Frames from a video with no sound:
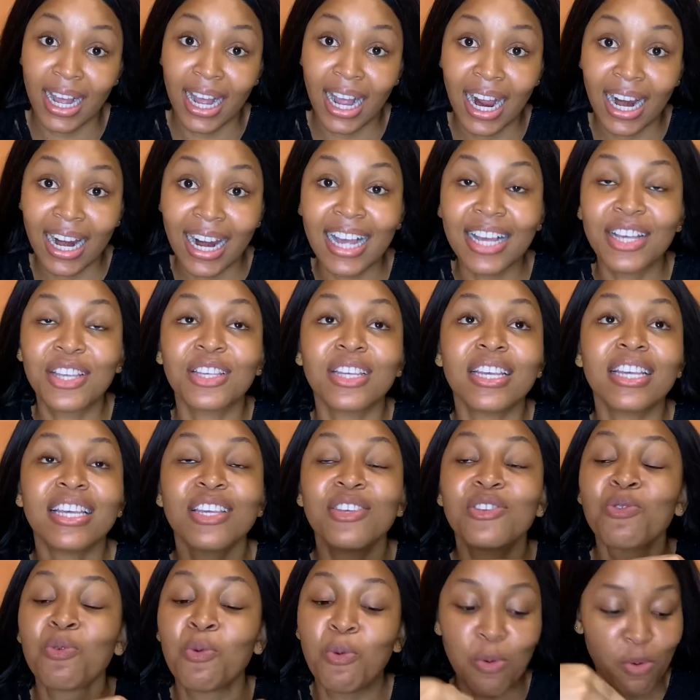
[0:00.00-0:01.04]
Like
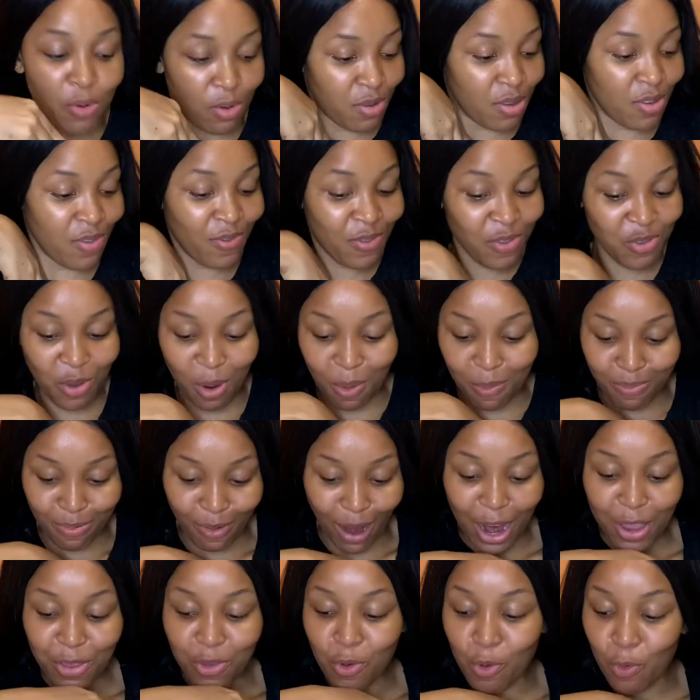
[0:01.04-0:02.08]
you, even your bra,
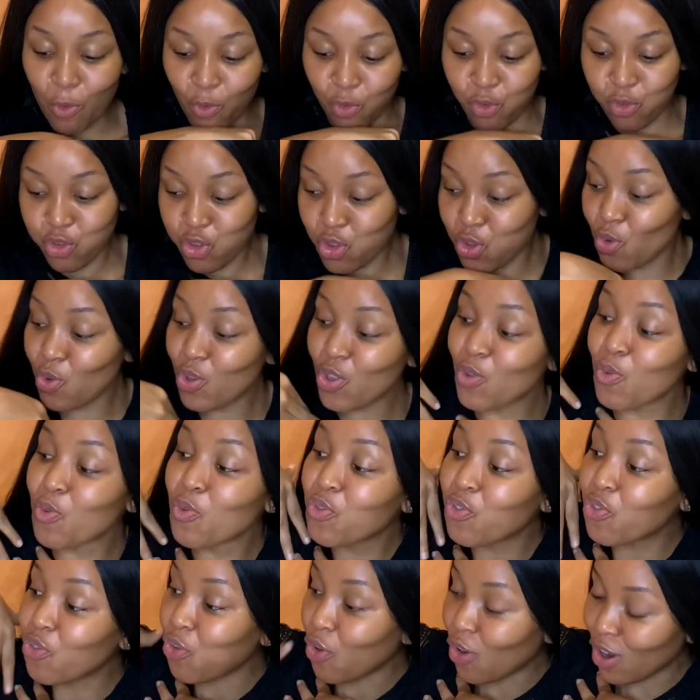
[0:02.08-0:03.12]
you
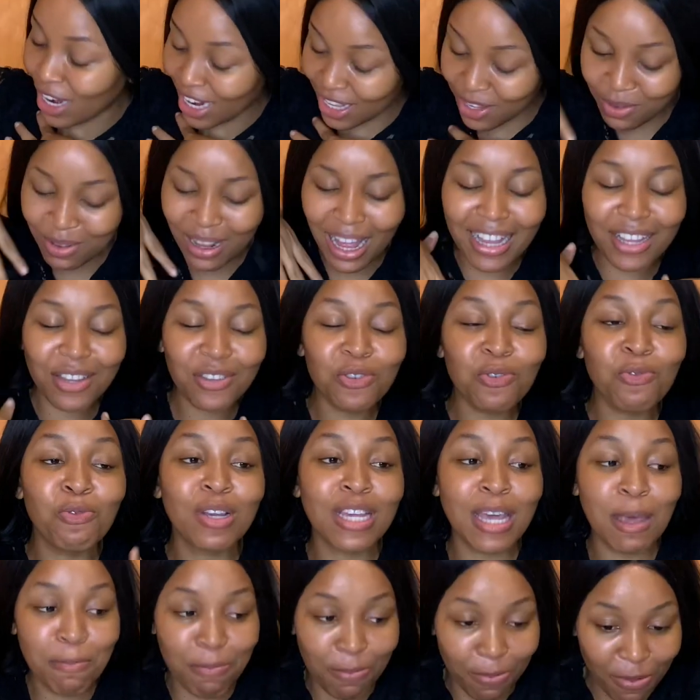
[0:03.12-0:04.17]
fall, like you
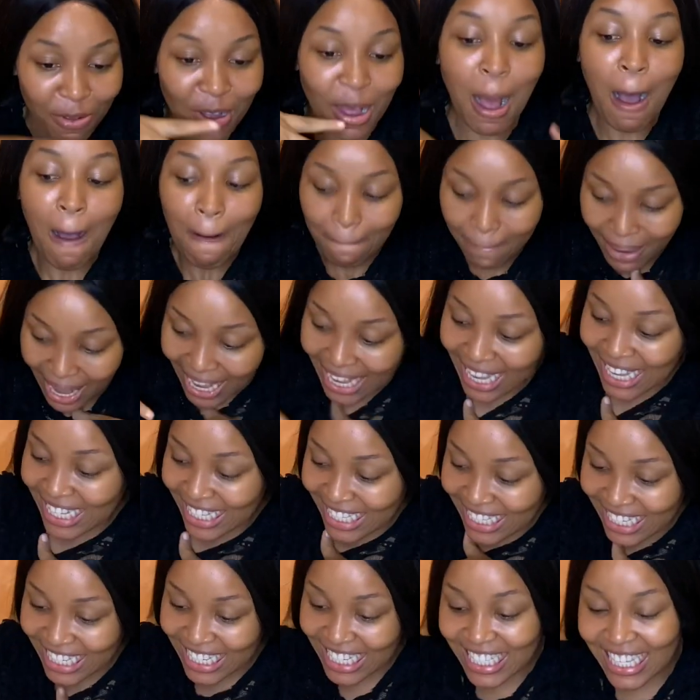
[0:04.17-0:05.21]
keep packing
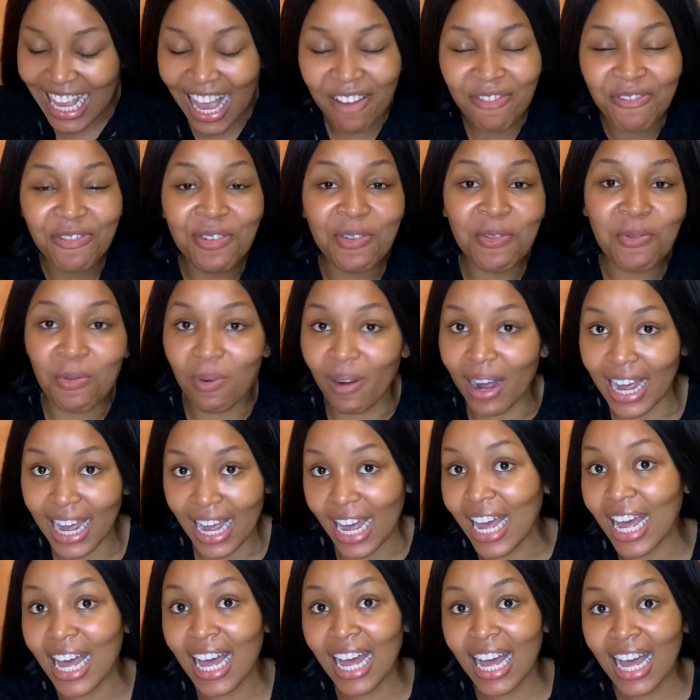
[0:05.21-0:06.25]
things everywhere
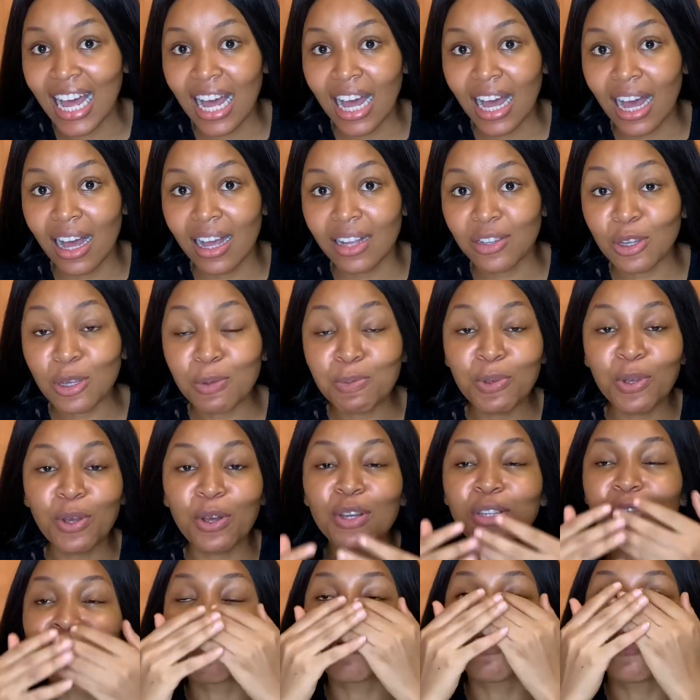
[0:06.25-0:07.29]
just
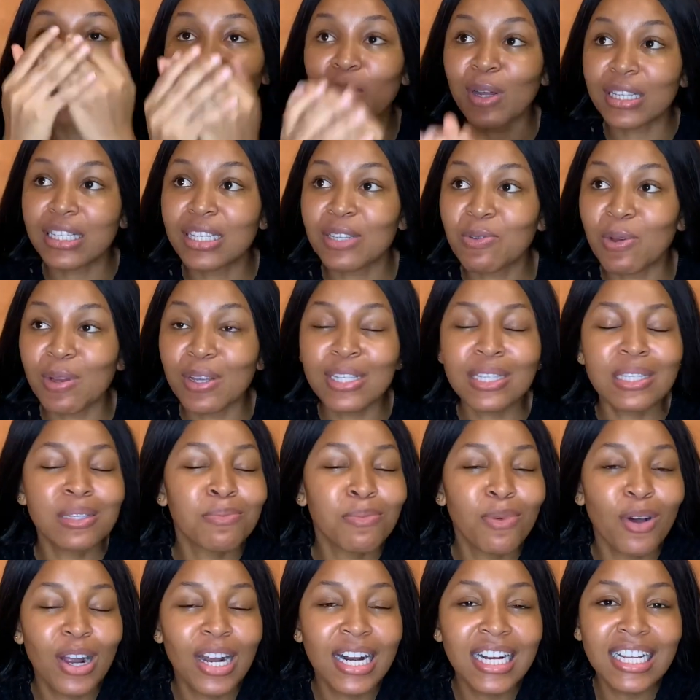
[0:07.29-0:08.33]
because of what? You are
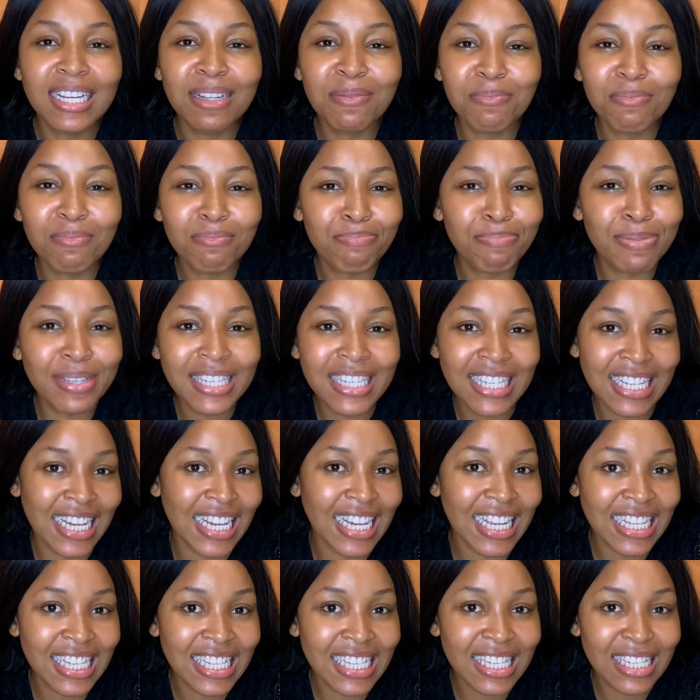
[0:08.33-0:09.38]
smuggling
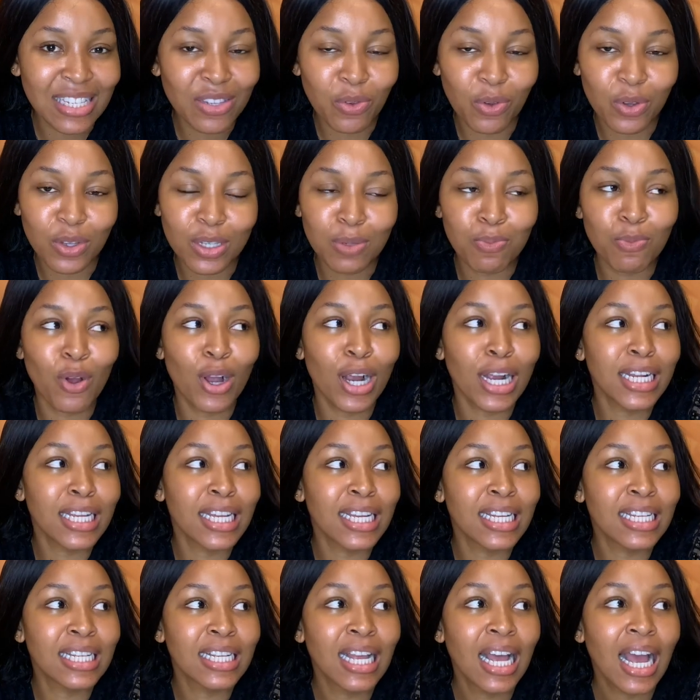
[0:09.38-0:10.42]
biscuits, you are
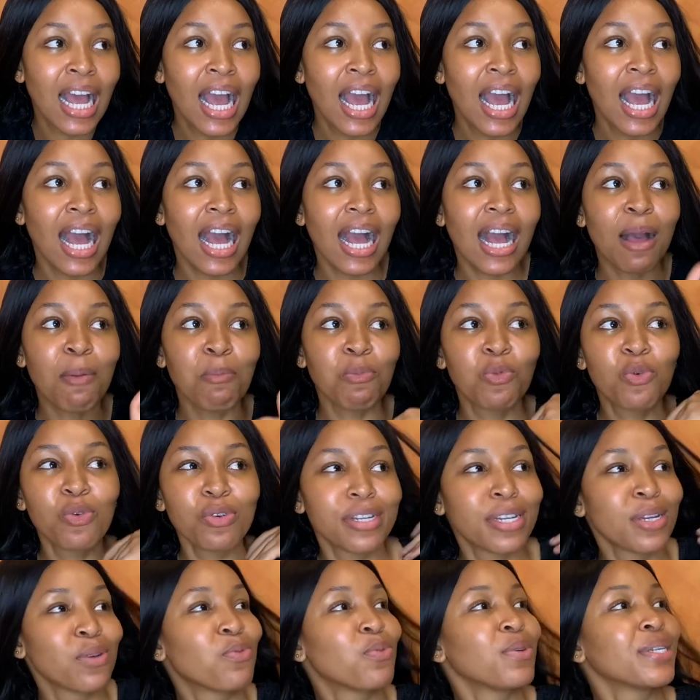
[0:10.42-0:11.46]
smuggling
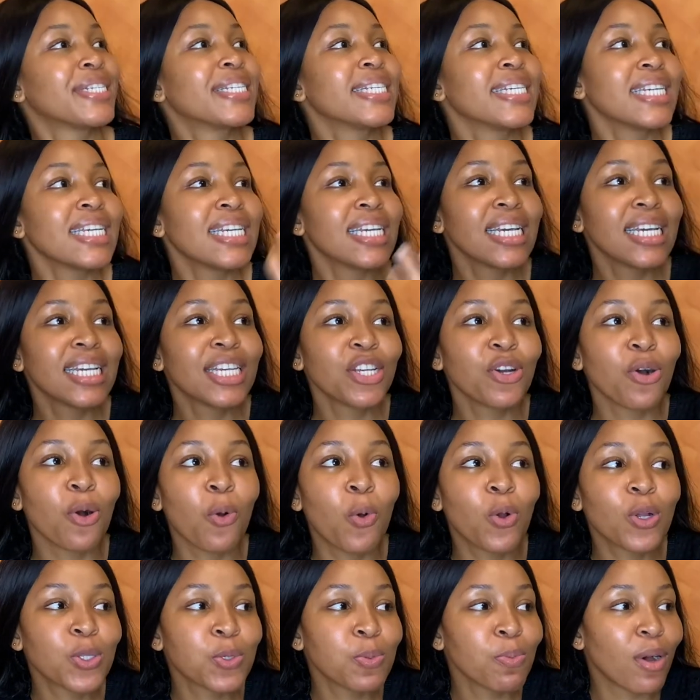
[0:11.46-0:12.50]
goody, you're
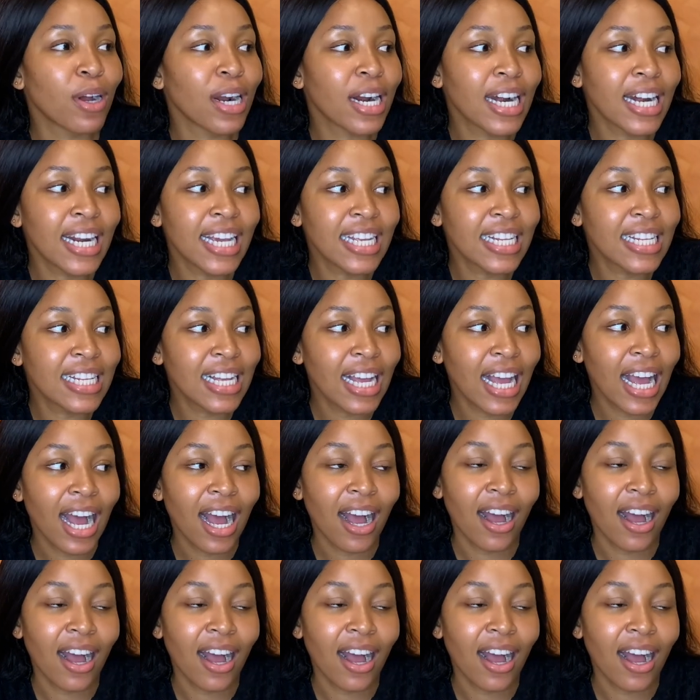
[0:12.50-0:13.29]
smuggling.